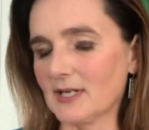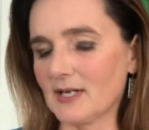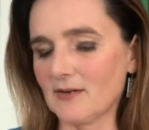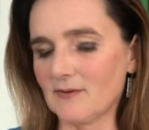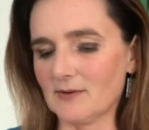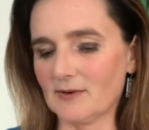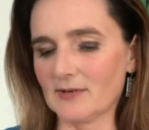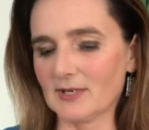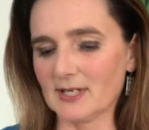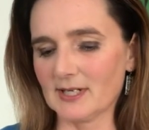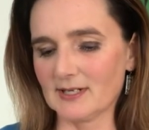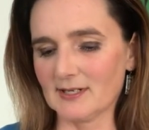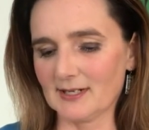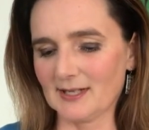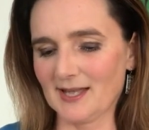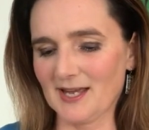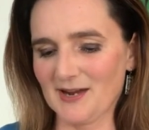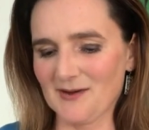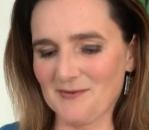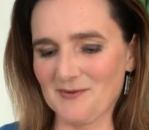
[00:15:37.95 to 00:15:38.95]
I won't get into
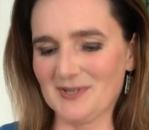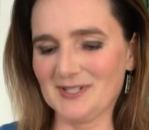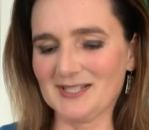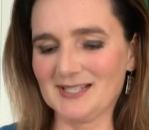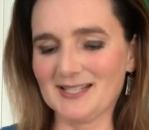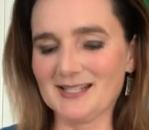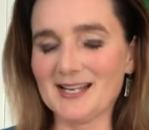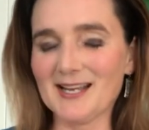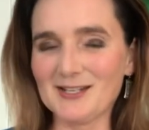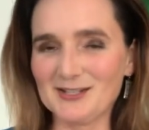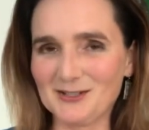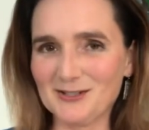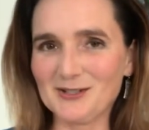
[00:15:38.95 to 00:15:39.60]
that one today. You